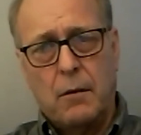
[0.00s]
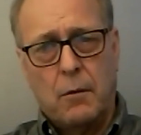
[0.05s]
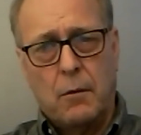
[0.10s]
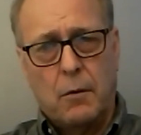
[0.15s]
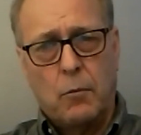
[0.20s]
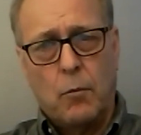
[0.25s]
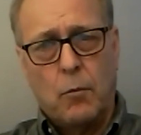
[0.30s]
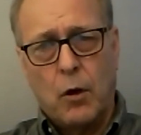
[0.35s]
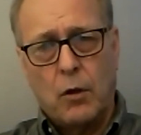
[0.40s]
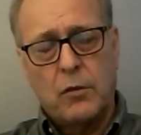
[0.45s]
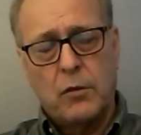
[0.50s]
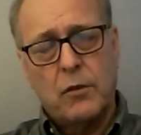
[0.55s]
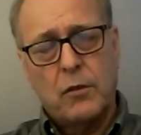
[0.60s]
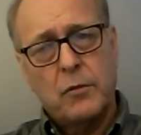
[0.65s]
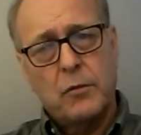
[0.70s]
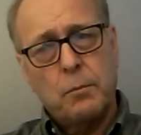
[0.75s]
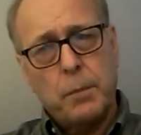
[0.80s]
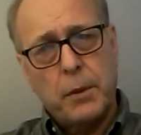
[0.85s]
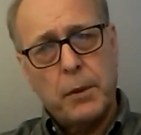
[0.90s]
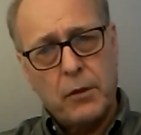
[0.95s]

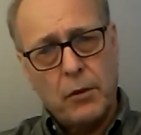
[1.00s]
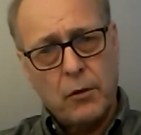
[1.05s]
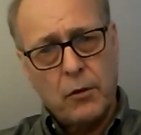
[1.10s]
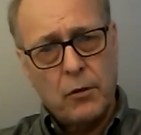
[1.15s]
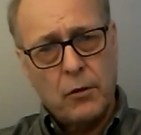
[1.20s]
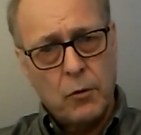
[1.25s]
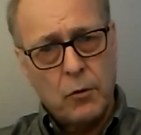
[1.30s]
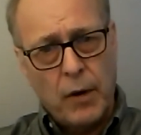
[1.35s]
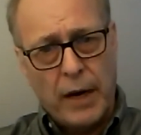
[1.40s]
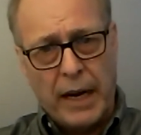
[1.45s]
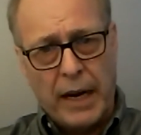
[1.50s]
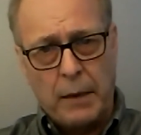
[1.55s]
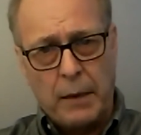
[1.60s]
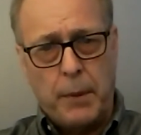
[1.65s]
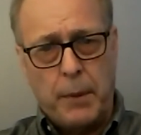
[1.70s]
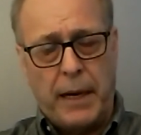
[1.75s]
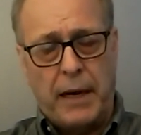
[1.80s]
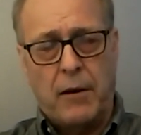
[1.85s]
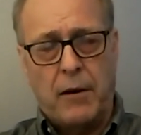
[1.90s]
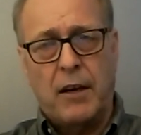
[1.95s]
Walter's paternal
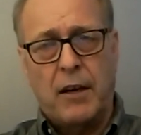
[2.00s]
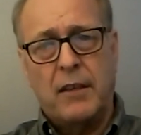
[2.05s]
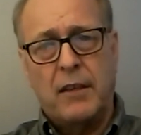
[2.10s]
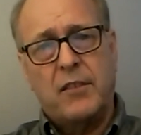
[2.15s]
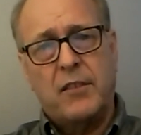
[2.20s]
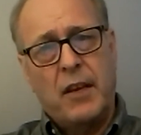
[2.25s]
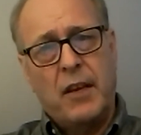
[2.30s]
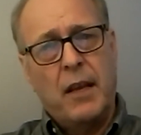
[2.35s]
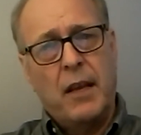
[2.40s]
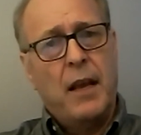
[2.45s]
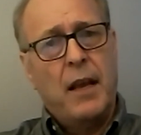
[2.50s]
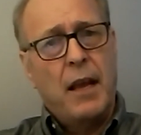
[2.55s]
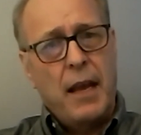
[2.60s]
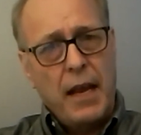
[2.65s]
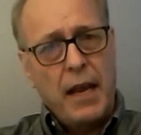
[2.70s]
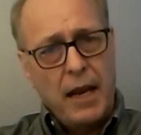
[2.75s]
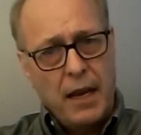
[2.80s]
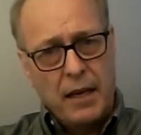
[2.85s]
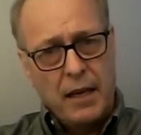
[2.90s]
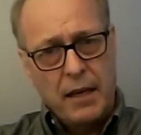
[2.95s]
grandparents
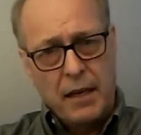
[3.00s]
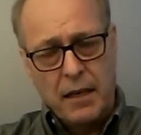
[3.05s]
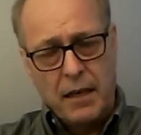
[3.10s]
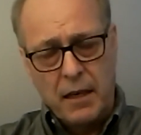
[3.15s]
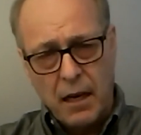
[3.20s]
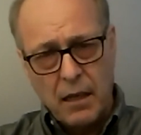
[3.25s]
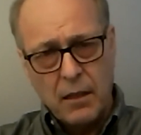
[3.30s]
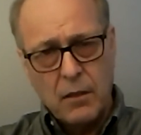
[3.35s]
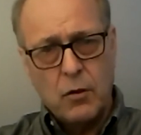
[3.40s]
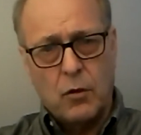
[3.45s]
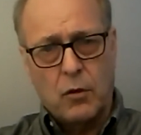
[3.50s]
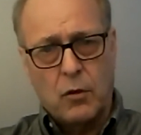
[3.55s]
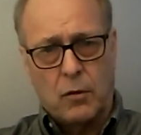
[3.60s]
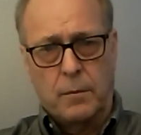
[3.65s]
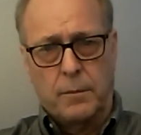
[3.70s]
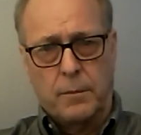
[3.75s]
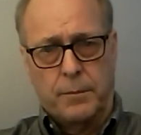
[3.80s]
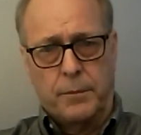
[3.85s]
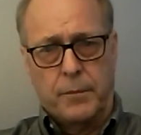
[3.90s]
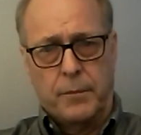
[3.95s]
and an uncle,
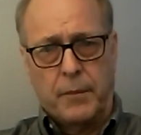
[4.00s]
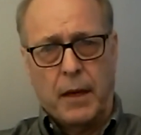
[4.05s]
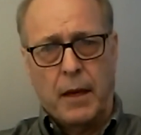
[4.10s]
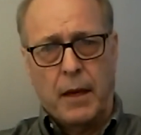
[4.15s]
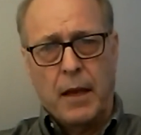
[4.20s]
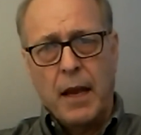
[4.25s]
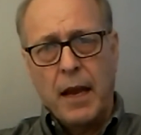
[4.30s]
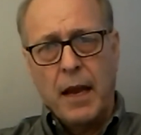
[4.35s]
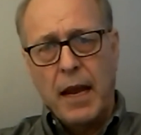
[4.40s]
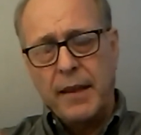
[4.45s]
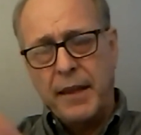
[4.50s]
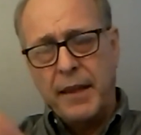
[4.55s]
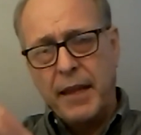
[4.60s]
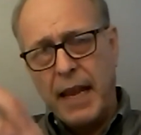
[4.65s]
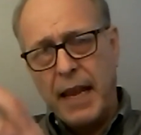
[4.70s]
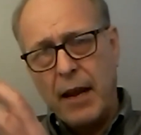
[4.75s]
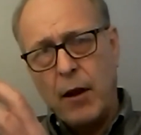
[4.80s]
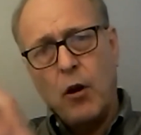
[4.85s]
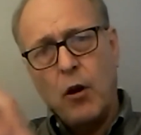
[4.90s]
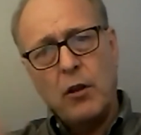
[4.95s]
and
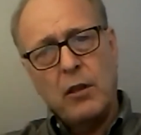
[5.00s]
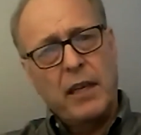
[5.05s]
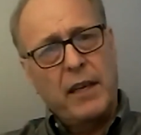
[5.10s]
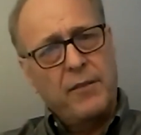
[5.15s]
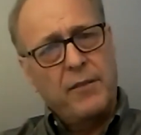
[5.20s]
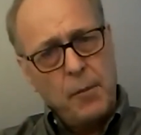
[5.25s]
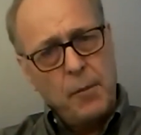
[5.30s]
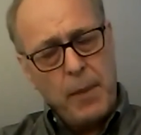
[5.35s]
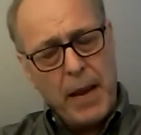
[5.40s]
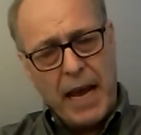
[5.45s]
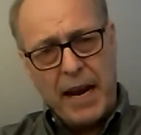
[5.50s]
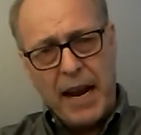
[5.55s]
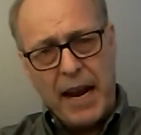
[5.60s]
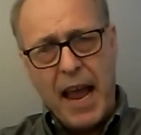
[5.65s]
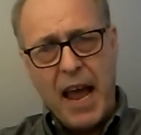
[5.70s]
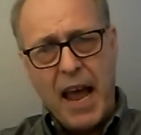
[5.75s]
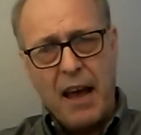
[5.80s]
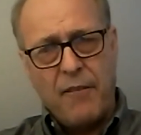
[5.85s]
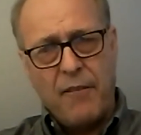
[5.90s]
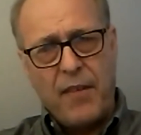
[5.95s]
they all lived about a
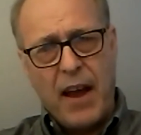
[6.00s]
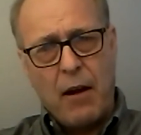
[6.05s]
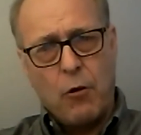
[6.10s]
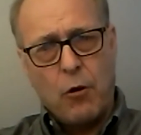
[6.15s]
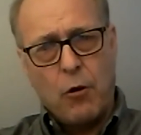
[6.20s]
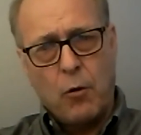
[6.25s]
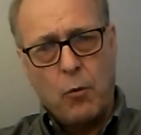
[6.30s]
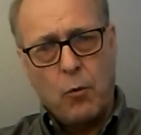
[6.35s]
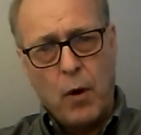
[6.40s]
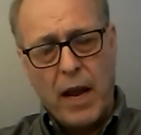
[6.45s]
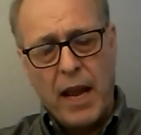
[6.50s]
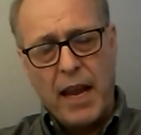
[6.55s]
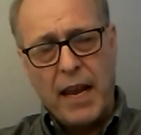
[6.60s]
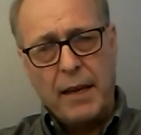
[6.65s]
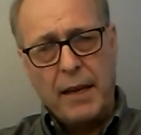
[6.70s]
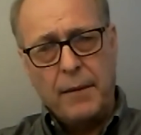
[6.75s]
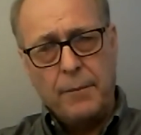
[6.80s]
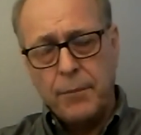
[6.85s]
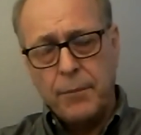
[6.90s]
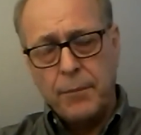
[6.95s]
half hour
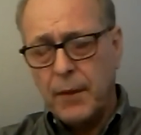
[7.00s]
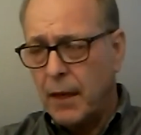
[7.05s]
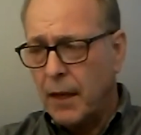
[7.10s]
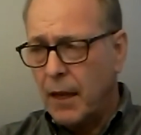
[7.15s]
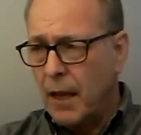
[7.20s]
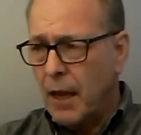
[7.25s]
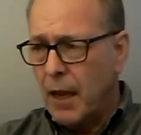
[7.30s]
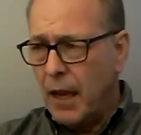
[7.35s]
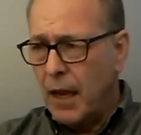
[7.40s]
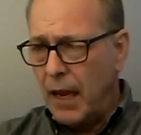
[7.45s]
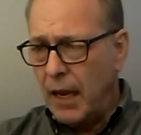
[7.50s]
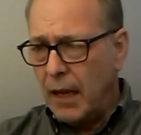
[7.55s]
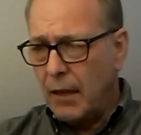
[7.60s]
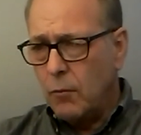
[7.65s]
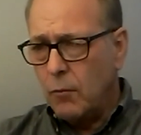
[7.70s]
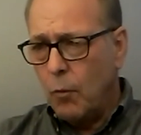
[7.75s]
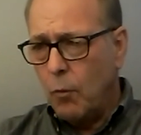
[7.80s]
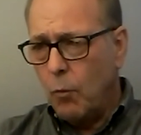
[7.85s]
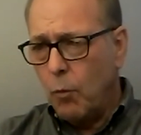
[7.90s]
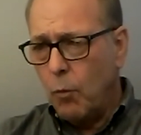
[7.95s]
away.
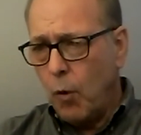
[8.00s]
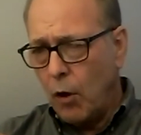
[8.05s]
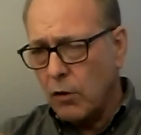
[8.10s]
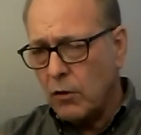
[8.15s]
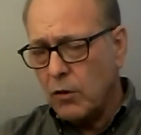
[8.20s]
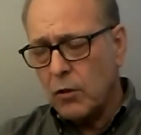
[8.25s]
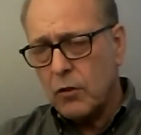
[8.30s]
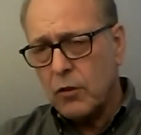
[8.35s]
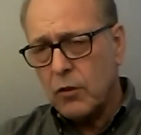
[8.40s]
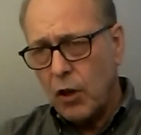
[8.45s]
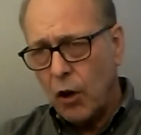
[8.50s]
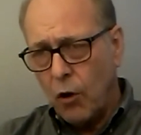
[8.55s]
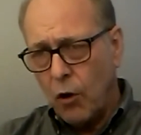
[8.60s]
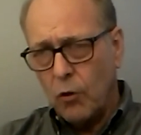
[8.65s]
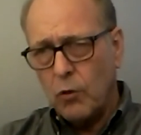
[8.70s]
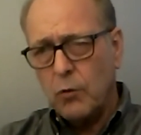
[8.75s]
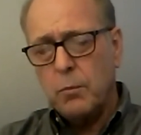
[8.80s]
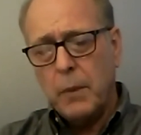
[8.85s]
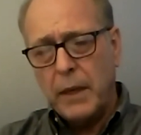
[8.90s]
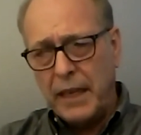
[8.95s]
And Walter
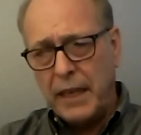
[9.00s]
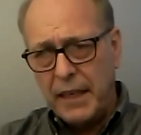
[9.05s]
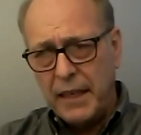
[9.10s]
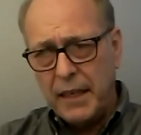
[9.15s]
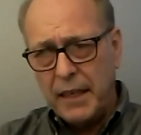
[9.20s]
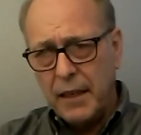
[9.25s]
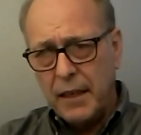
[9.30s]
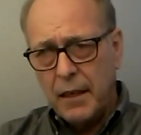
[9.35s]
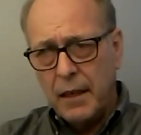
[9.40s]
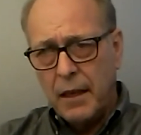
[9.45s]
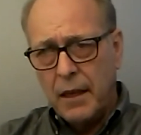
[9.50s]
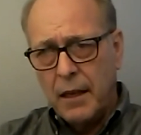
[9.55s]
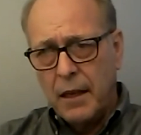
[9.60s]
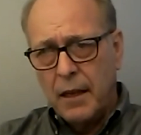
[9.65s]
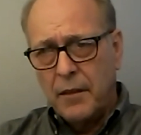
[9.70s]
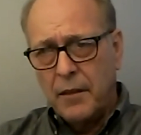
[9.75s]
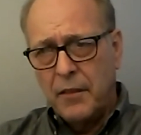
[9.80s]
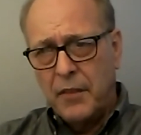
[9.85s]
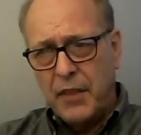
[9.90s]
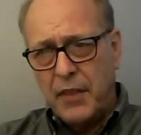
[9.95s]
told me
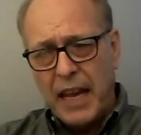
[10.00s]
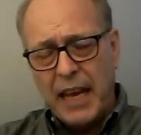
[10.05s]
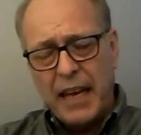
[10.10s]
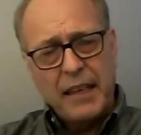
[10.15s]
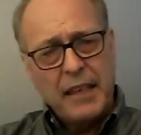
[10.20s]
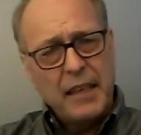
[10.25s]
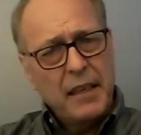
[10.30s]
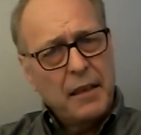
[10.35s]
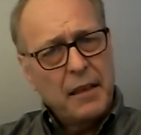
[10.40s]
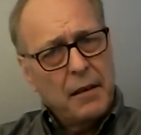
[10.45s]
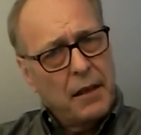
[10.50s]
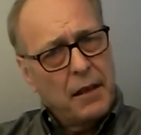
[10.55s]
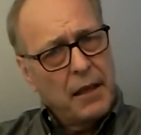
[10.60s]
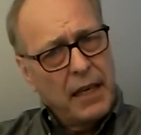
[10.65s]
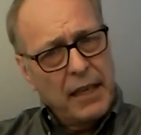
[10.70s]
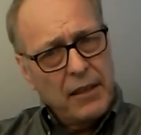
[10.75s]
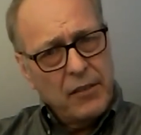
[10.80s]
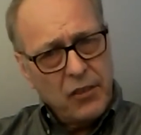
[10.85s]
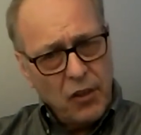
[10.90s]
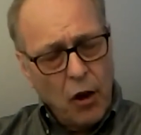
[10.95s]
that
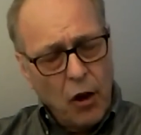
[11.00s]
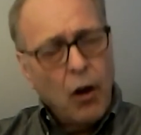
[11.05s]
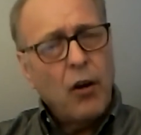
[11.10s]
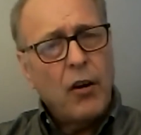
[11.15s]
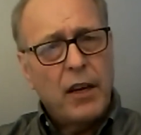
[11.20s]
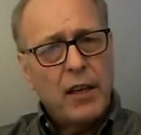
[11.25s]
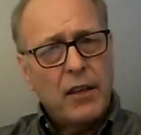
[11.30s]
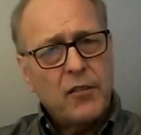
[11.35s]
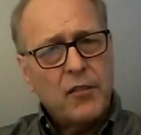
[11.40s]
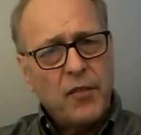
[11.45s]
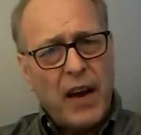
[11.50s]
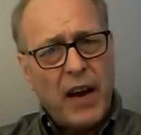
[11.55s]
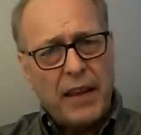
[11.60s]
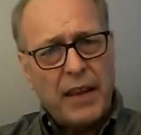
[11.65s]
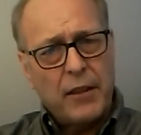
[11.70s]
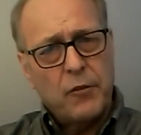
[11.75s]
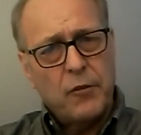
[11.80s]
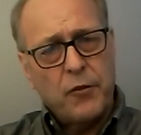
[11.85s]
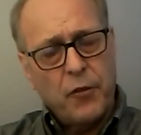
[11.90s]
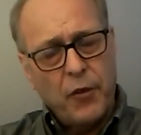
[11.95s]
he saw his
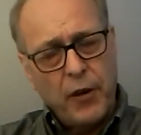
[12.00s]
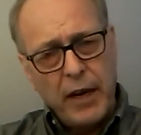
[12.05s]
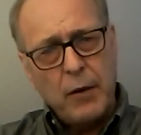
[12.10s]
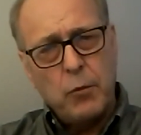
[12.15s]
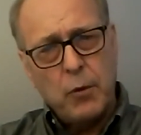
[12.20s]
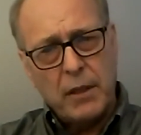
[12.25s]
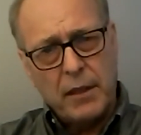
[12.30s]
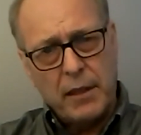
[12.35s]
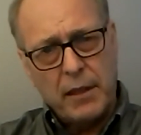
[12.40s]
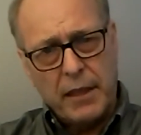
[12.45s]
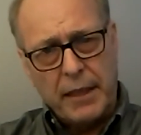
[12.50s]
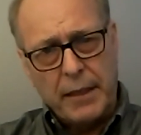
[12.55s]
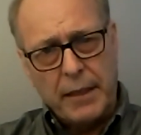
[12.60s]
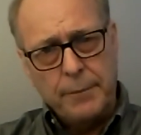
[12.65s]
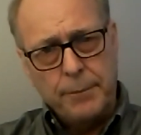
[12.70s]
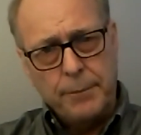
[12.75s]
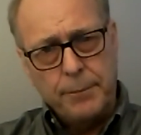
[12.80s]
father frequently.